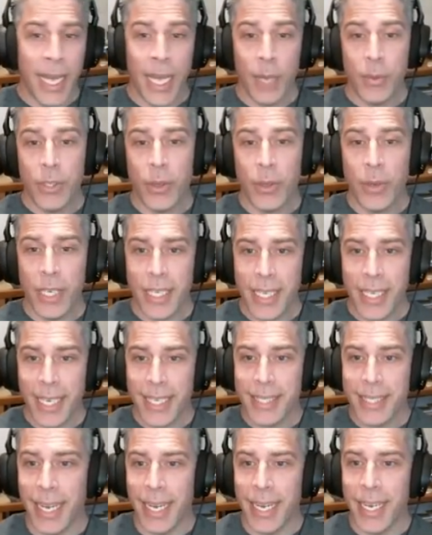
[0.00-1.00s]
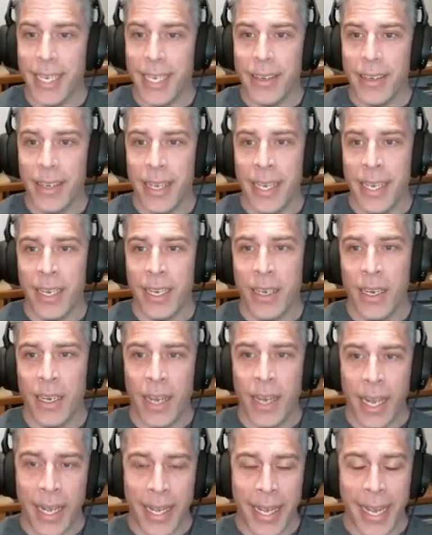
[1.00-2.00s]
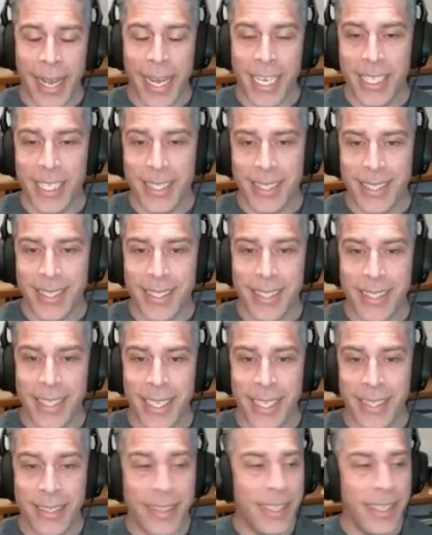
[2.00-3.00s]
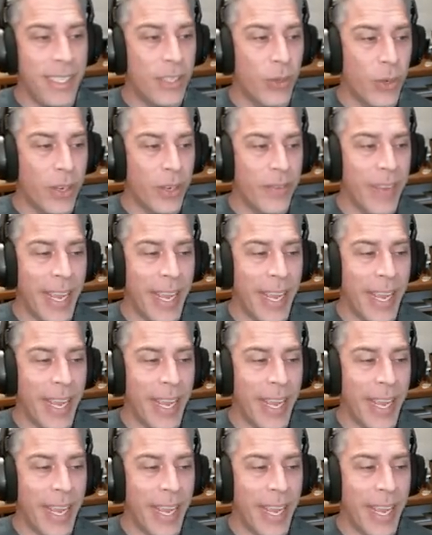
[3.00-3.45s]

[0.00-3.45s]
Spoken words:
So I'm going to take a second, and as it's the sort of